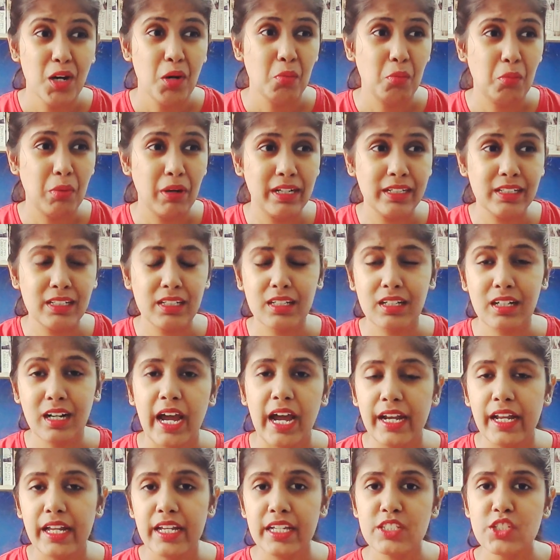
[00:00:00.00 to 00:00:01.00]
but
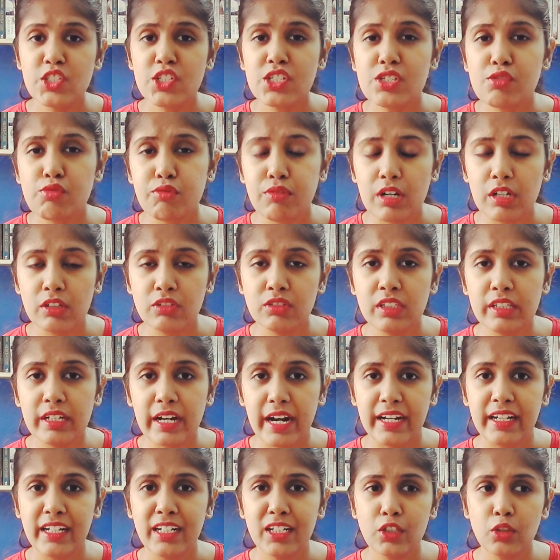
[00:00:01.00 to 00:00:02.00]
I just found the
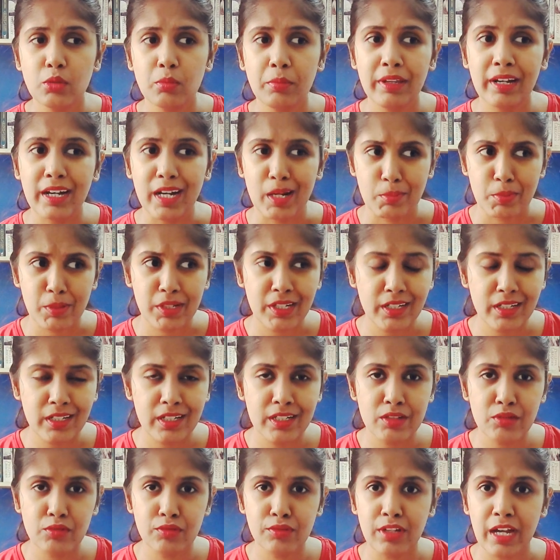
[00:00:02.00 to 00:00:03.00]
writing to be
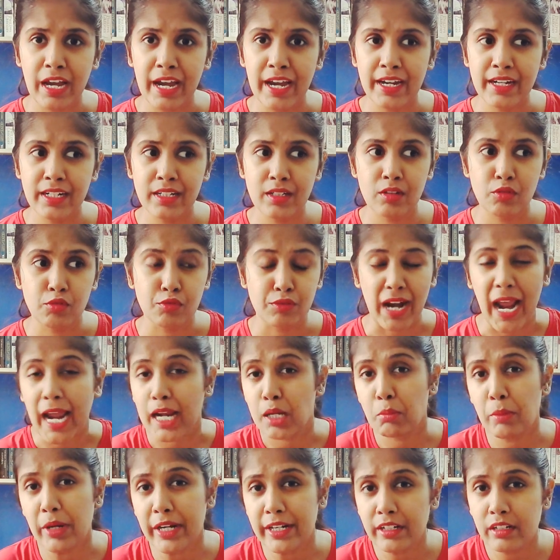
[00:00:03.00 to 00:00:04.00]
repetitive and
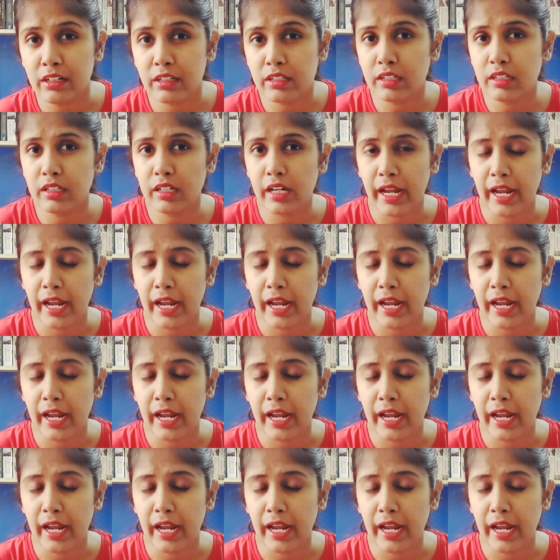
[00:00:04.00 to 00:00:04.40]
fragmented,